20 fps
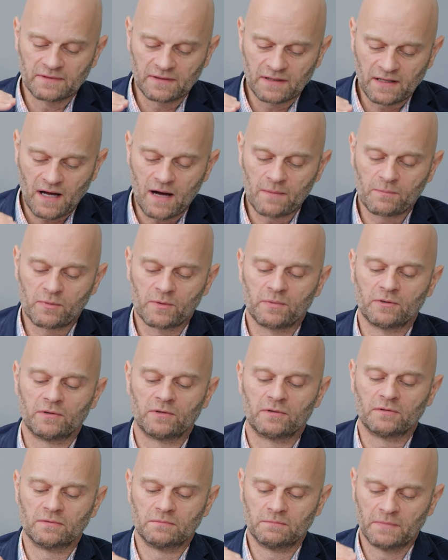
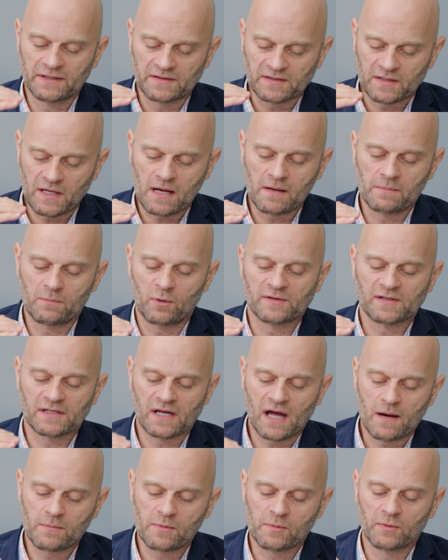comparable, makes poison
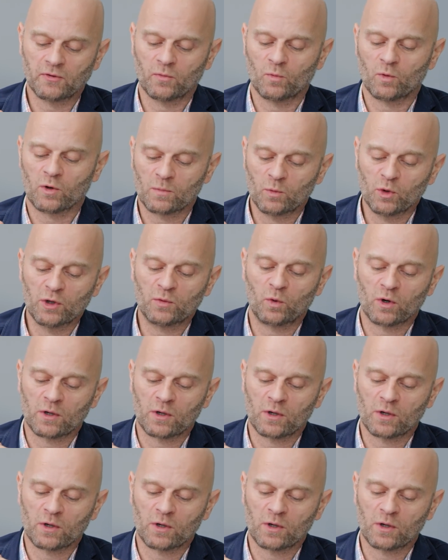comparable to wormwood.